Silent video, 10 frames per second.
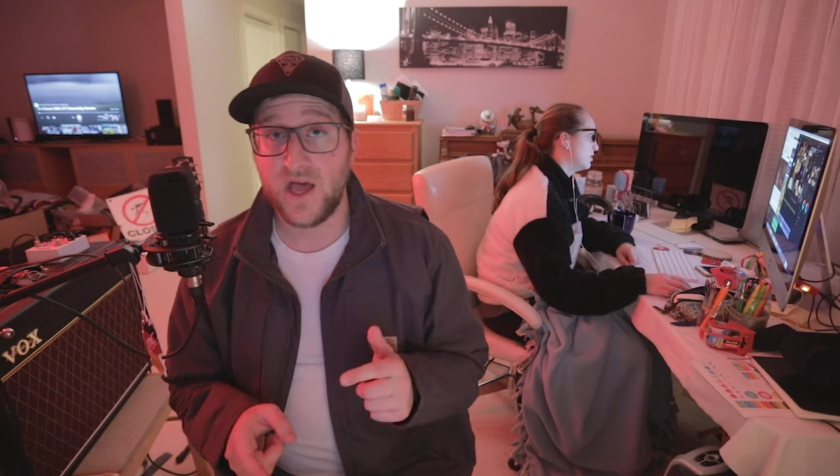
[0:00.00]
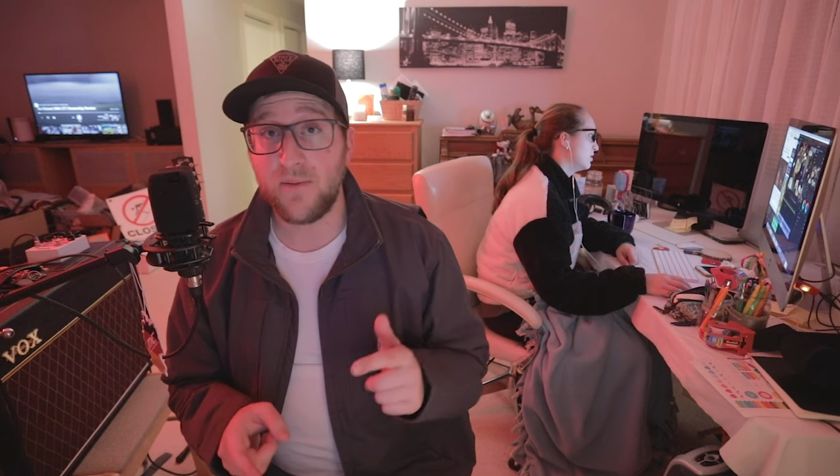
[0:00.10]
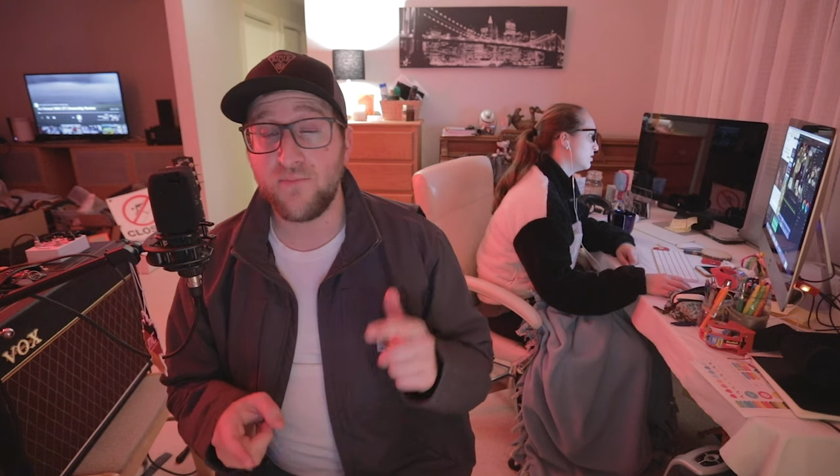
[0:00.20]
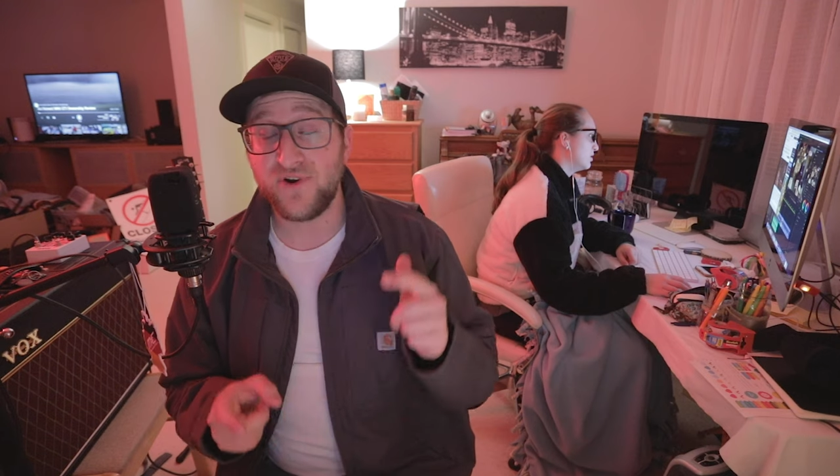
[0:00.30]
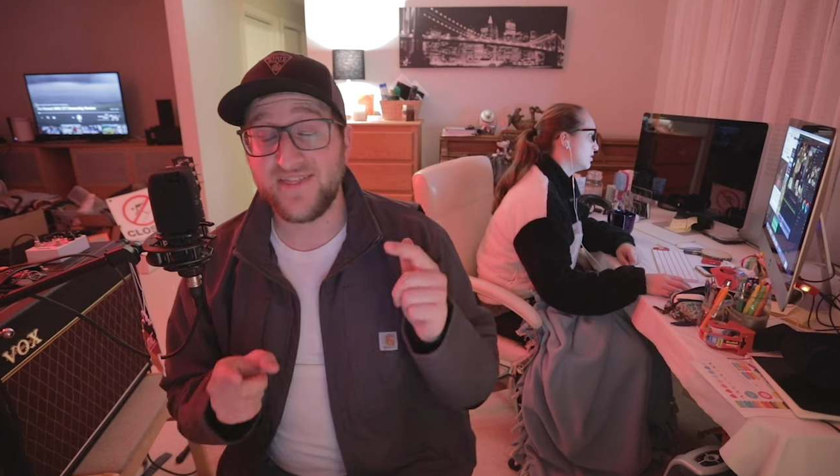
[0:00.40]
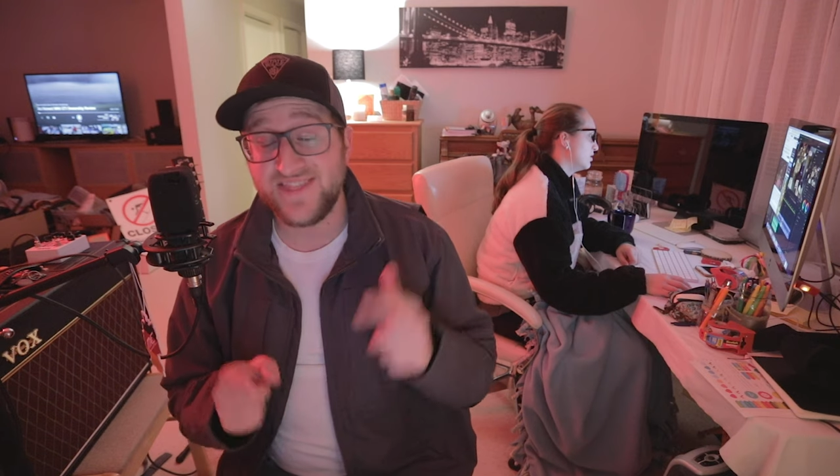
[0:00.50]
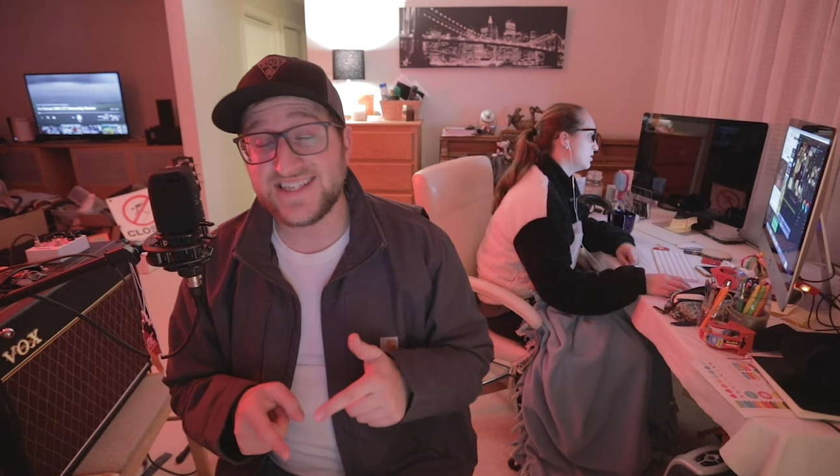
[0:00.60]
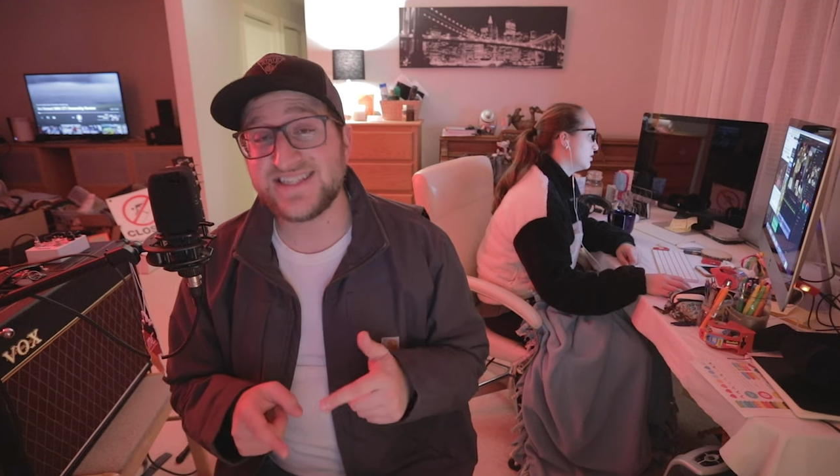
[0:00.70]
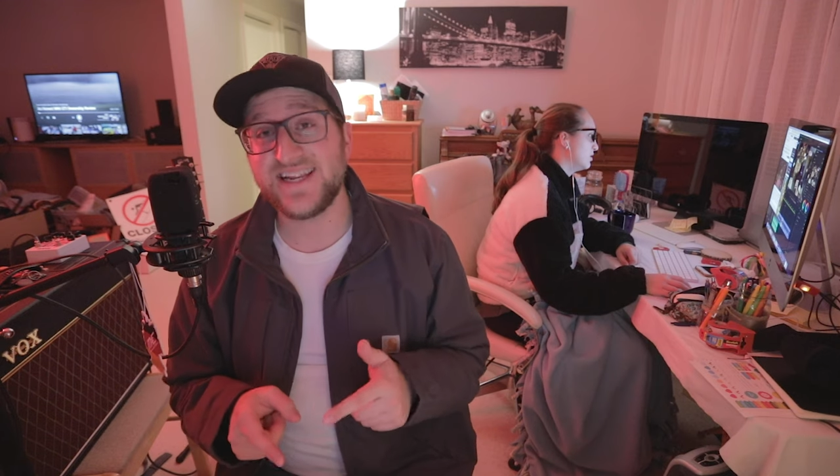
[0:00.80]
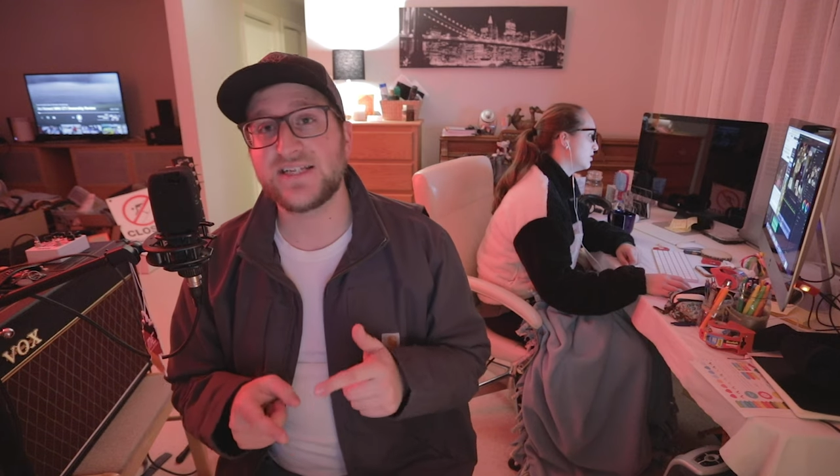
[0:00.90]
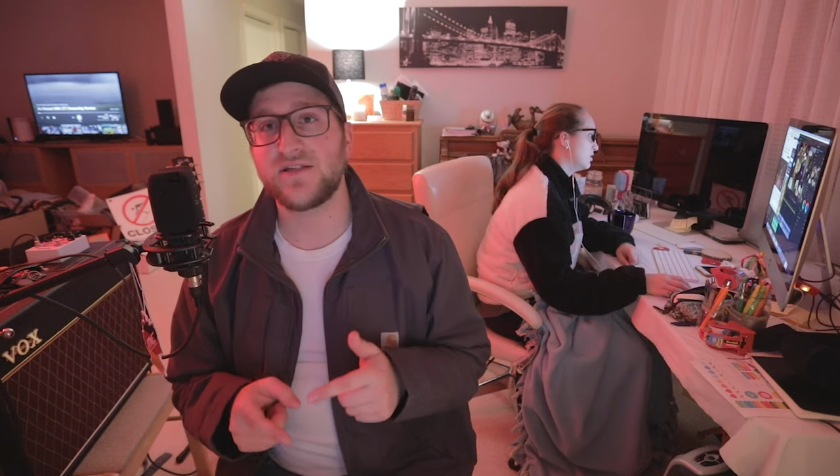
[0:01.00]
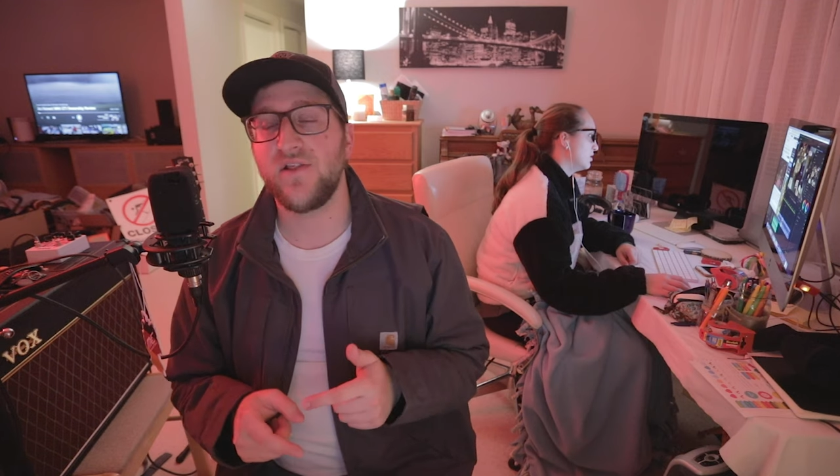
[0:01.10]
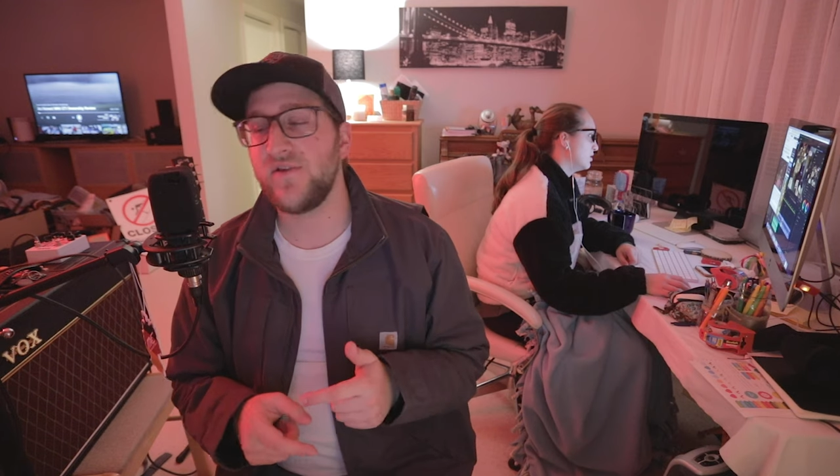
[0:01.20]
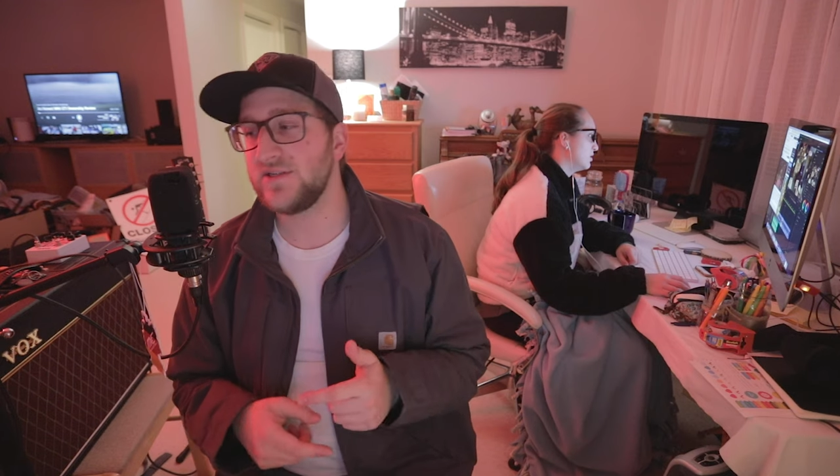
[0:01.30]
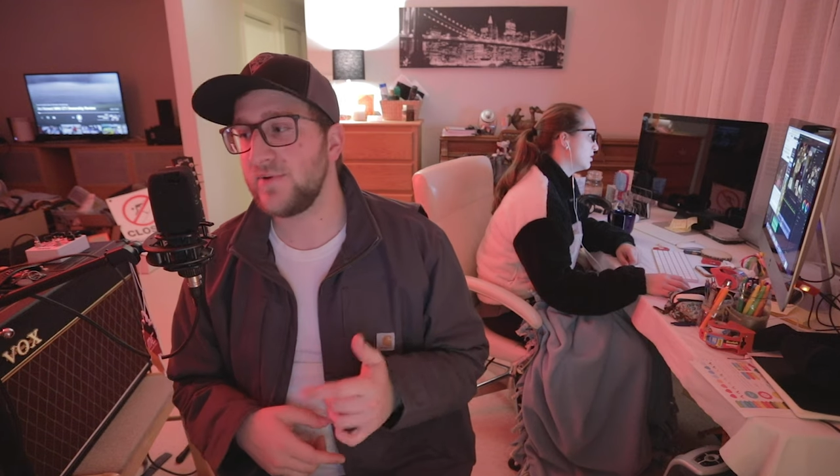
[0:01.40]
I'm putting this next on
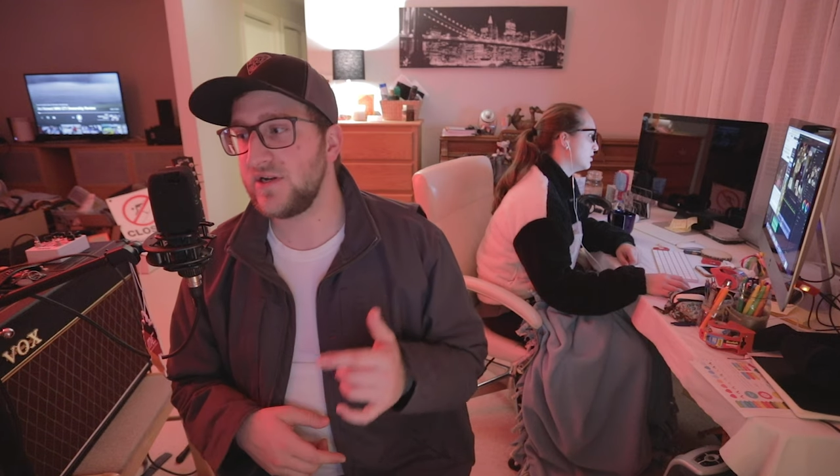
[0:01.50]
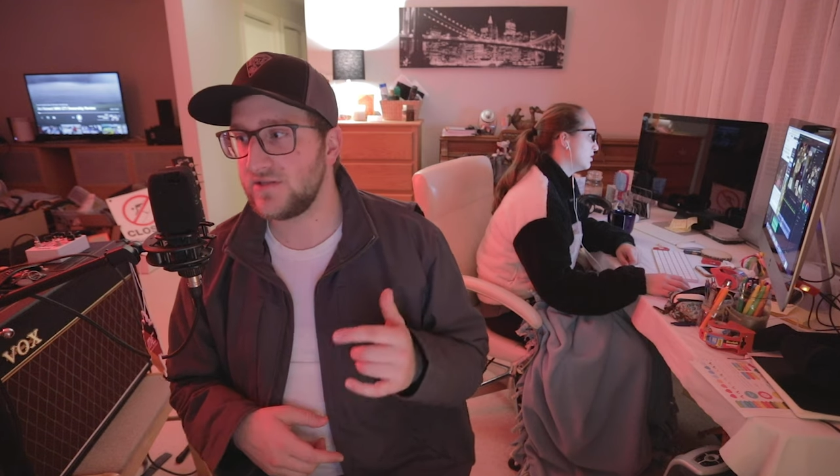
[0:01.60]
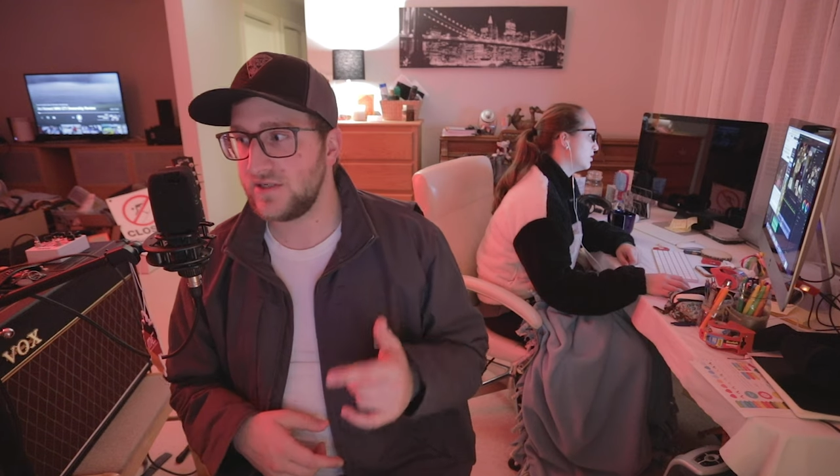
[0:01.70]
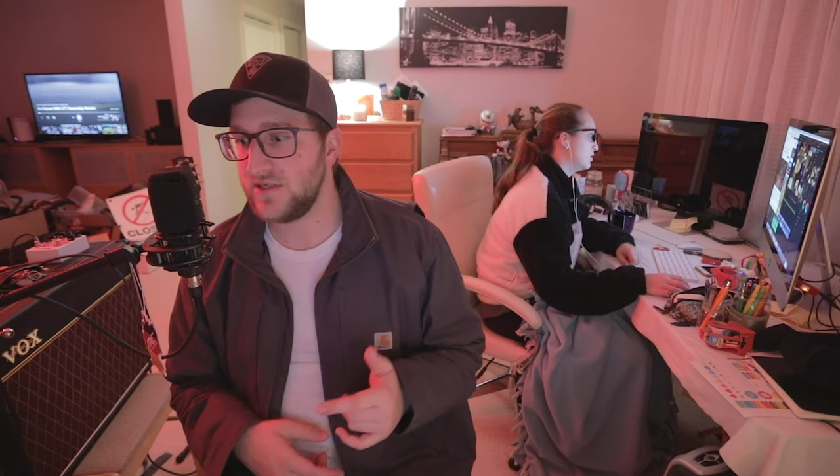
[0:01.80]
the list because the